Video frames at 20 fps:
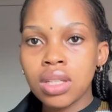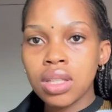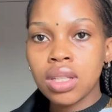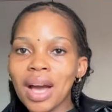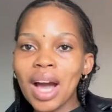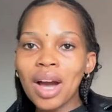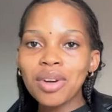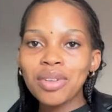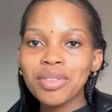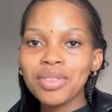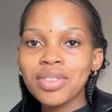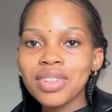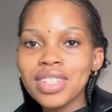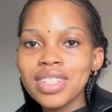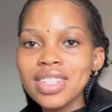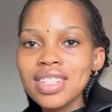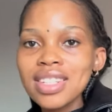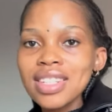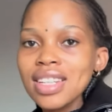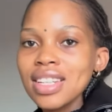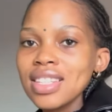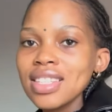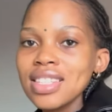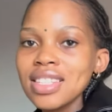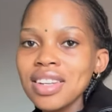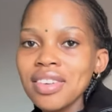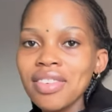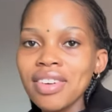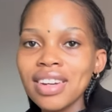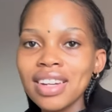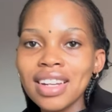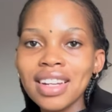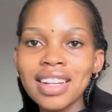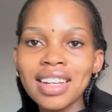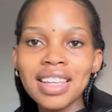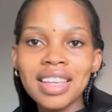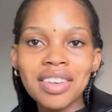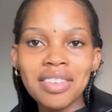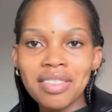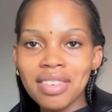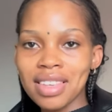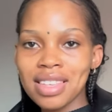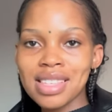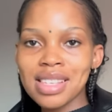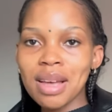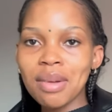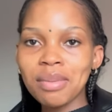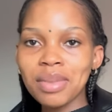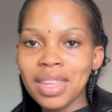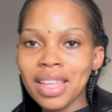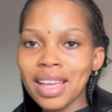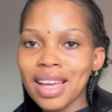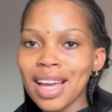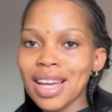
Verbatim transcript: My outfit is definitely giving something.